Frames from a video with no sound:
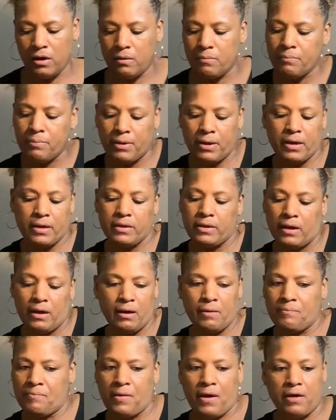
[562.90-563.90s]
But
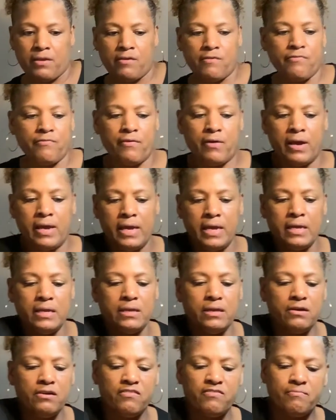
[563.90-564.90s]
I'm not afraid
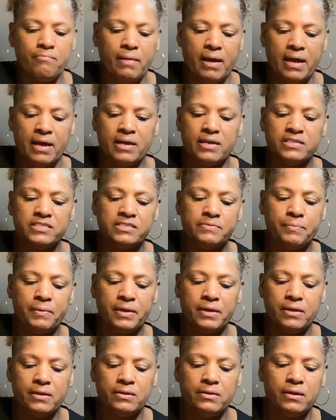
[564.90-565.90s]
of mine
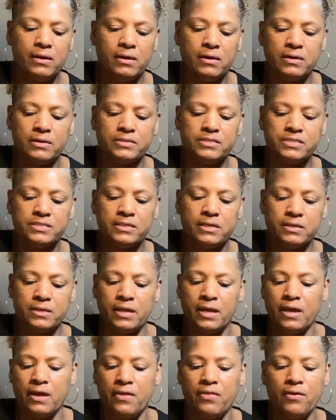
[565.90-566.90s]
being stuck
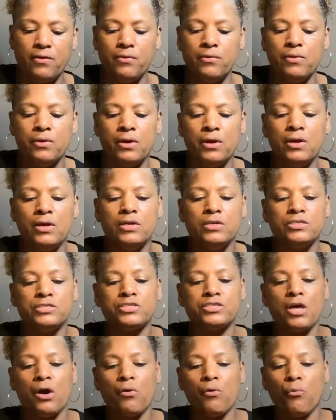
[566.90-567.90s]
together.
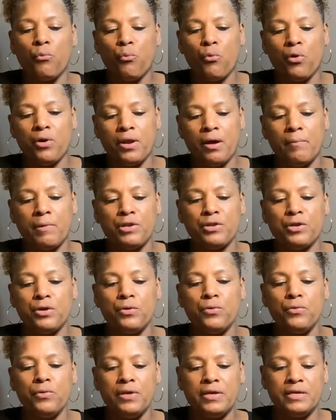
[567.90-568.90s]
So what I'm going to do
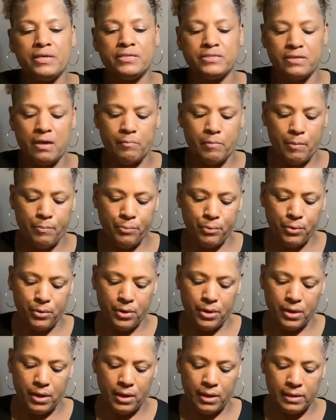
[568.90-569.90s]
is I'm going to
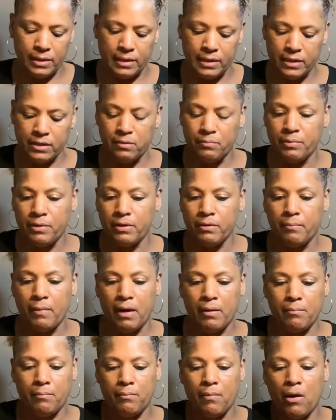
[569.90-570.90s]
put a little bit of my
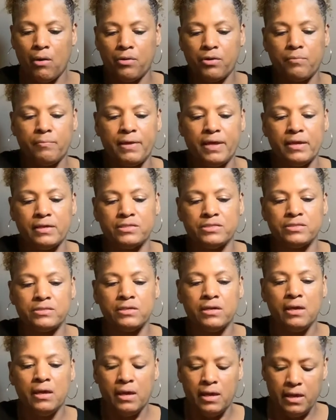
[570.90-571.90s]
mortar mix
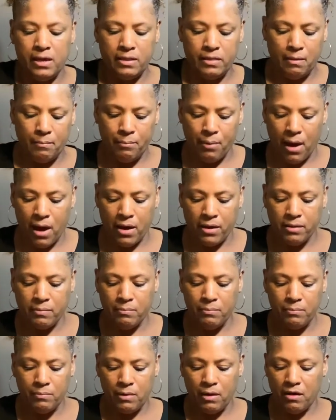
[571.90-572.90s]
in the bottom
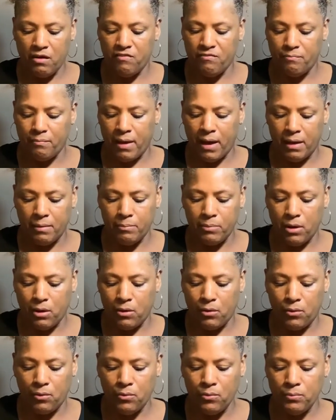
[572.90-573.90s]
of my
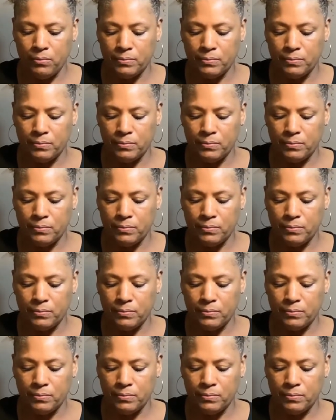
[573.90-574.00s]
bowl.